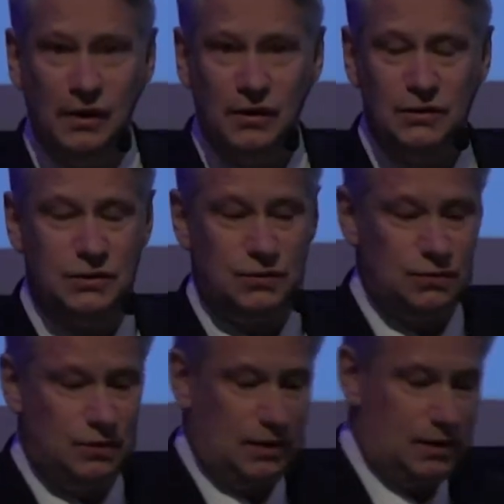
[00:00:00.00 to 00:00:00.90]

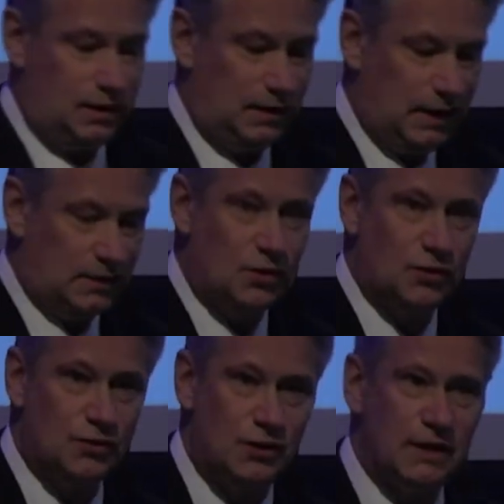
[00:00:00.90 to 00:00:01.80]
to get
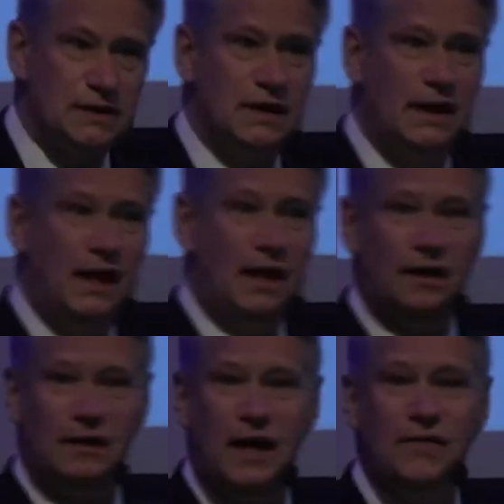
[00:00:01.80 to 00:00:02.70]
contracts.
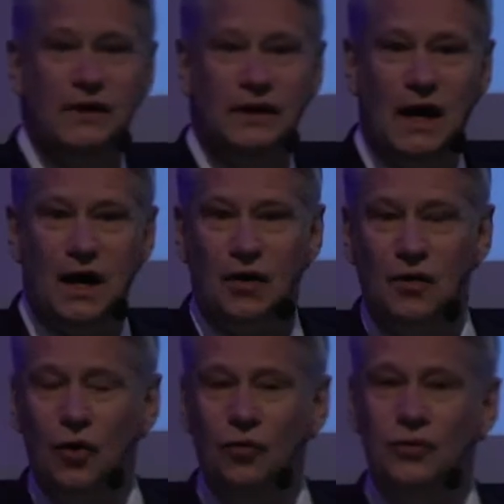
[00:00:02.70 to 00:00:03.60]
And having our
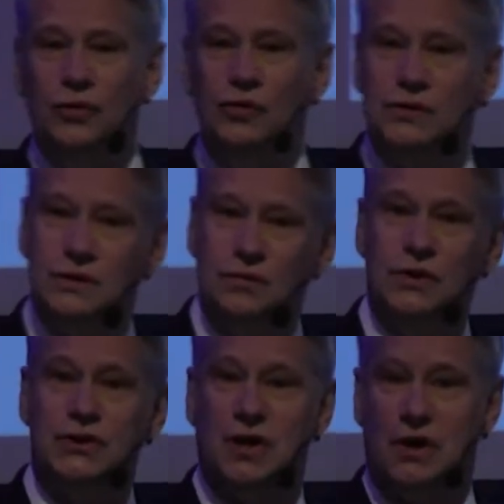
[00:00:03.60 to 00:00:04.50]
own rules,
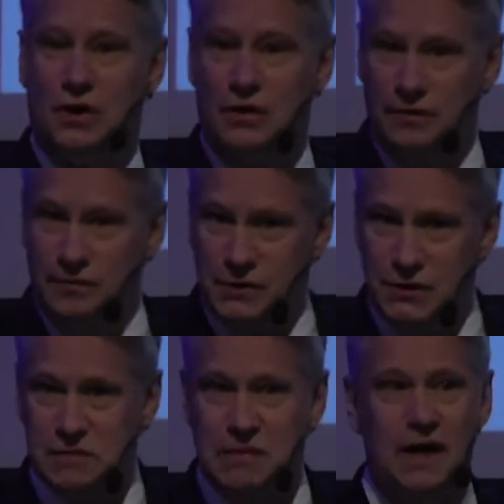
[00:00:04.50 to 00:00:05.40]
which are
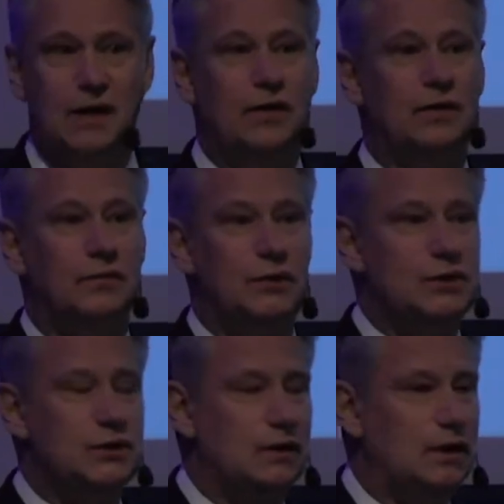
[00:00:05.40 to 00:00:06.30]
transparent,
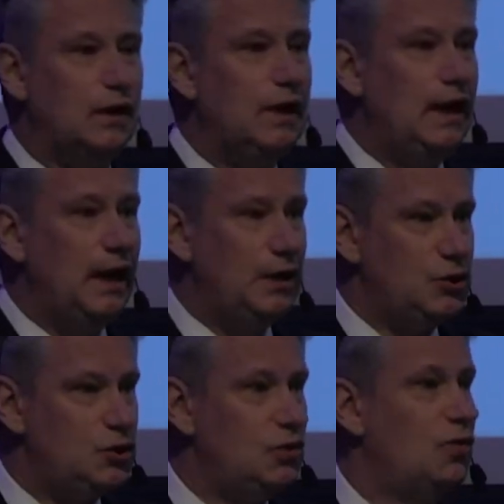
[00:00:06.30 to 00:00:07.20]
which
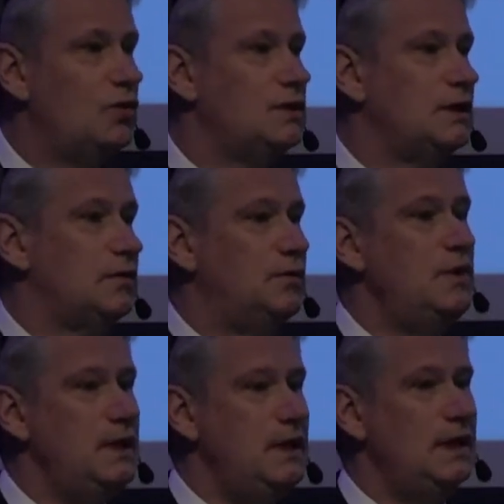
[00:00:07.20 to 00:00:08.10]
ensures that
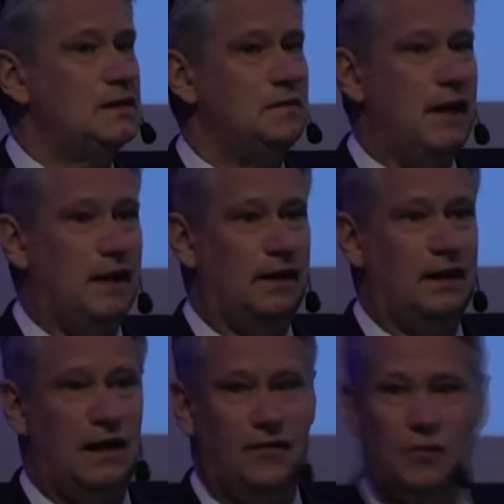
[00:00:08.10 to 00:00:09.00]
we as a bank can
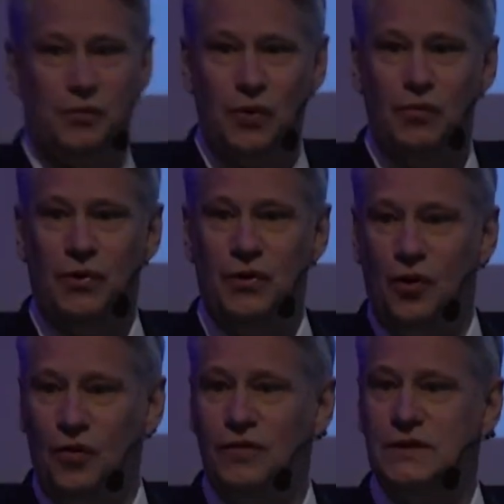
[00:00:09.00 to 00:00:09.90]
have a proper
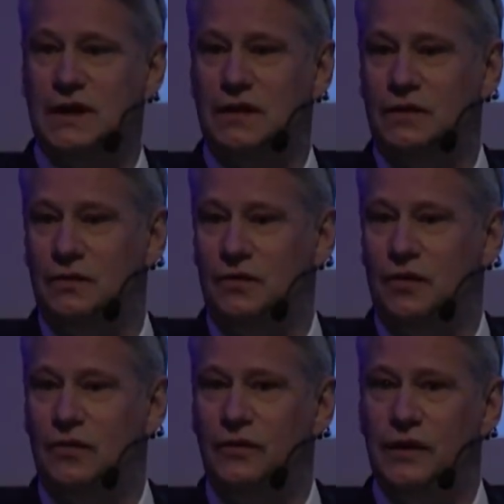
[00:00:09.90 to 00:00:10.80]
oversight
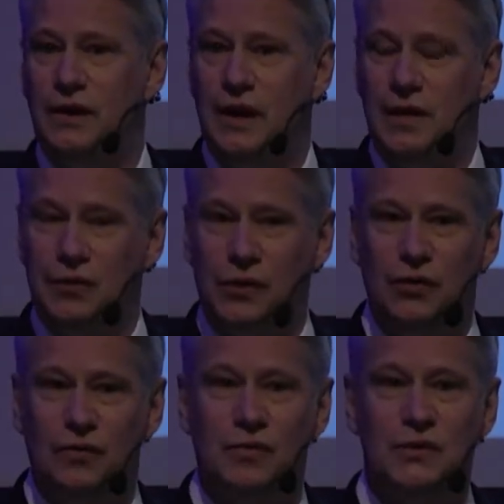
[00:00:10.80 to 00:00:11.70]
of the
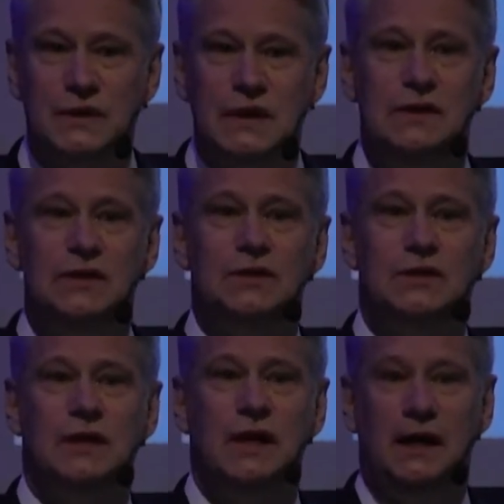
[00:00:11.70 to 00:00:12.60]
procurement
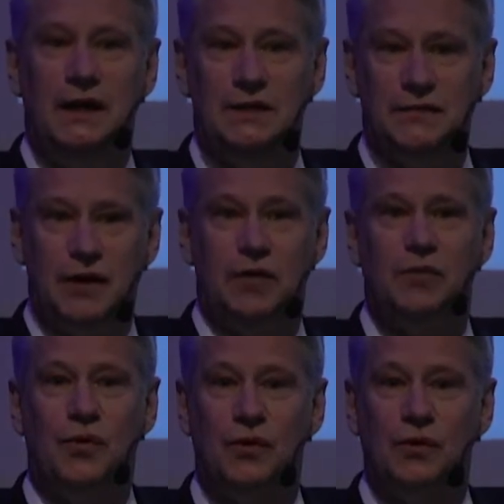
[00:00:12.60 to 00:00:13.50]
procedures, is very
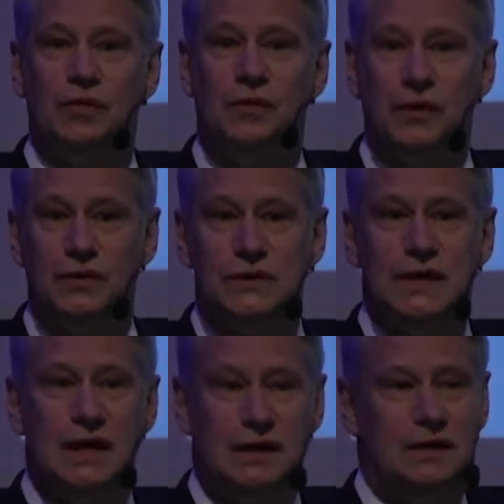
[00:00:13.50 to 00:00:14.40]
important, because
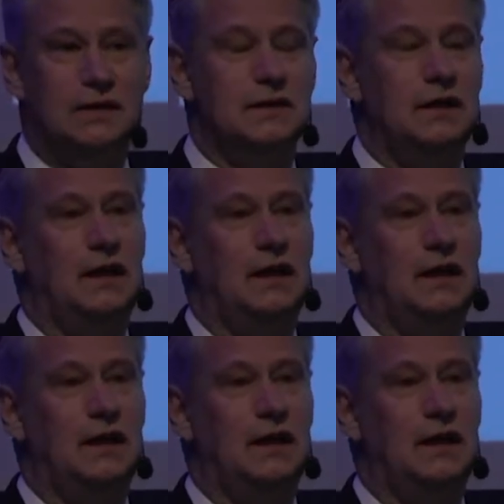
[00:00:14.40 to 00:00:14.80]
that is